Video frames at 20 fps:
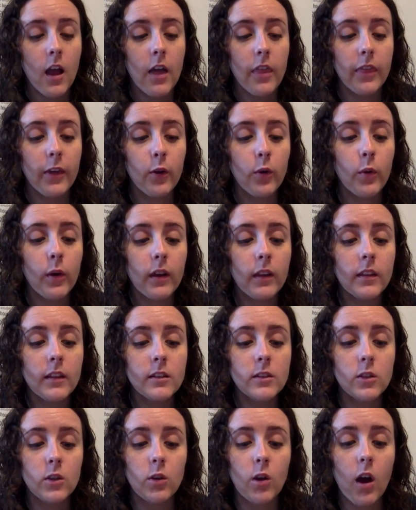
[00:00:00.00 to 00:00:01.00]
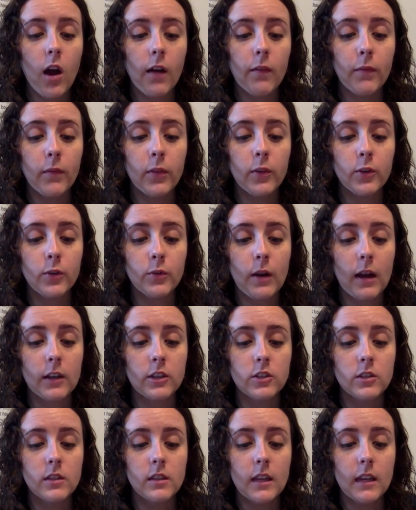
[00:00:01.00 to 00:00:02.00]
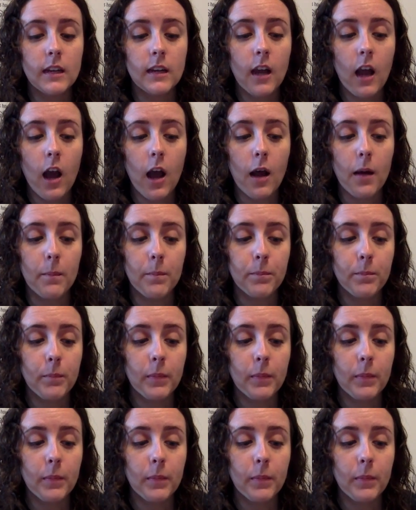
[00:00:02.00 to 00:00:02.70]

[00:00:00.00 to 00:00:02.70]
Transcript: They quickly took off in the direction they'd come,